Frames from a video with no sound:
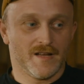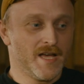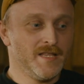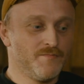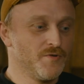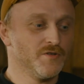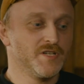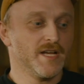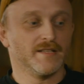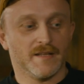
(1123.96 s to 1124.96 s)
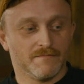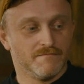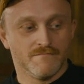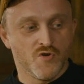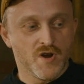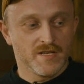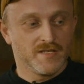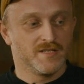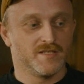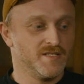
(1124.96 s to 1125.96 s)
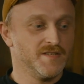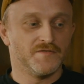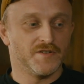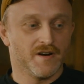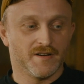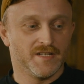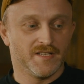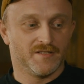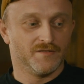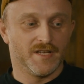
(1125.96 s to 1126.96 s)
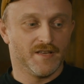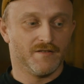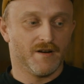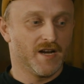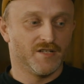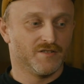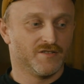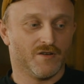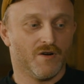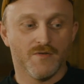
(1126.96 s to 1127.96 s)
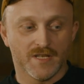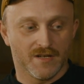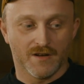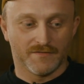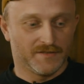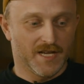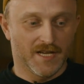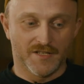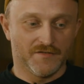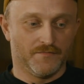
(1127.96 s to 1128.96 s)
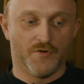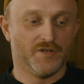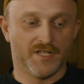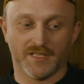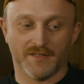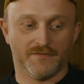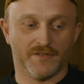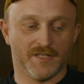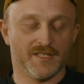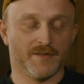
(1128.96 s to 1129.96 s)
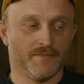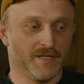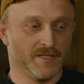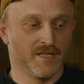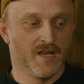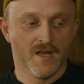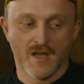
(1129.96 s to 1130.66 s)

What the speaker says: Any project that brings different artists together, I just always love the idea of merging different disciplines.